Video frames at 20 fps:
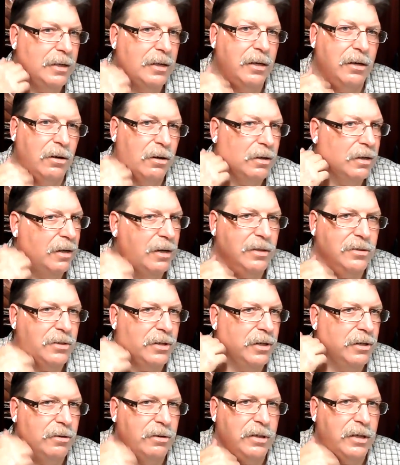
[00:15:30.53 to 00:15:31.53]
I'd get all
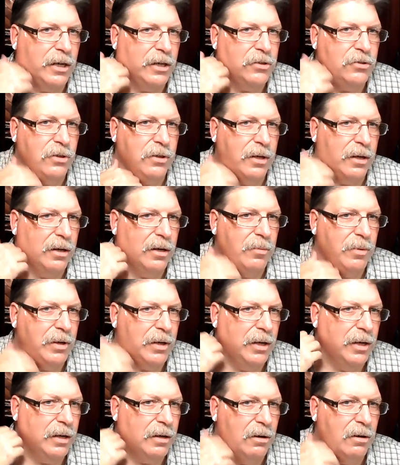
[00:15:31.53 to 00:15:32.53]
kinds of irritation
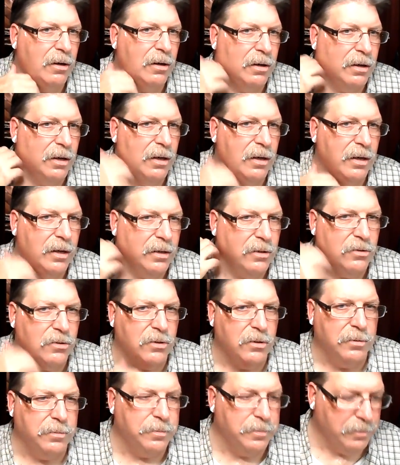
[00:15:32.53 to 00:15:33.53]
down on my neck, all
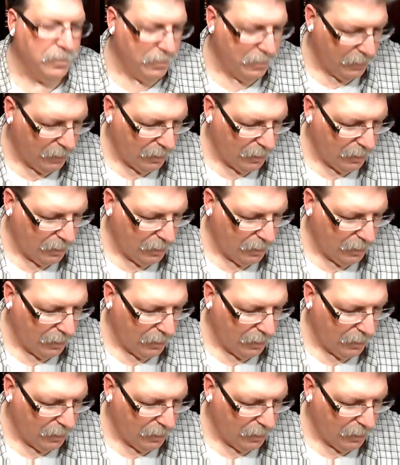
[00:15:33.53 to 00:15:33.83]
kinds.